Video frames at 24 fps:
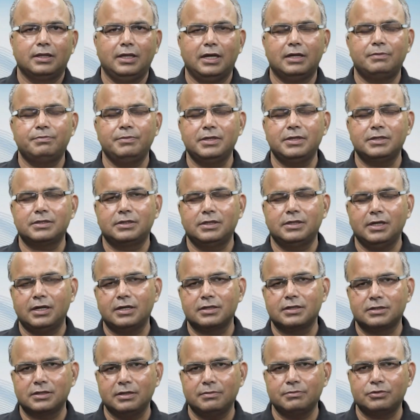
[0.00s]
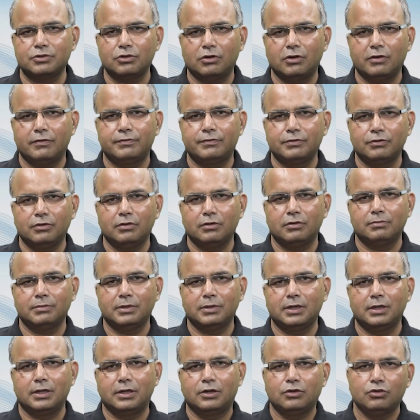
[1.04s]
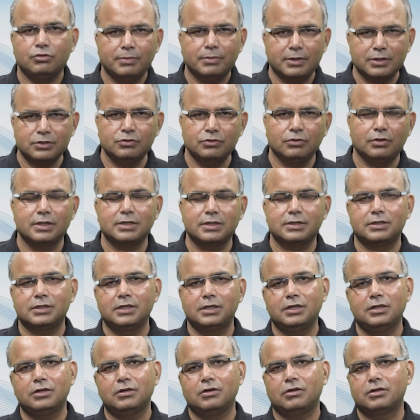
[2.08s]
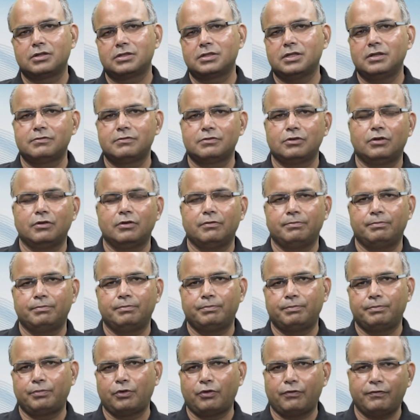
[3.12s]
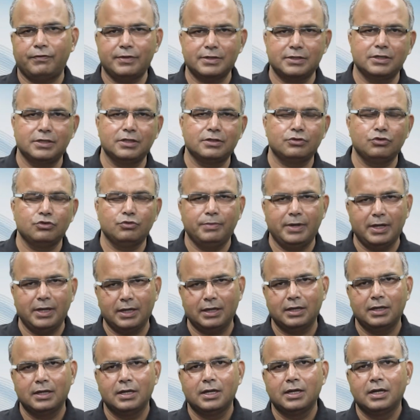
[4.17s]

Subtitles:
That means there are some sort of rumors you can say, or some sort of prophecies you make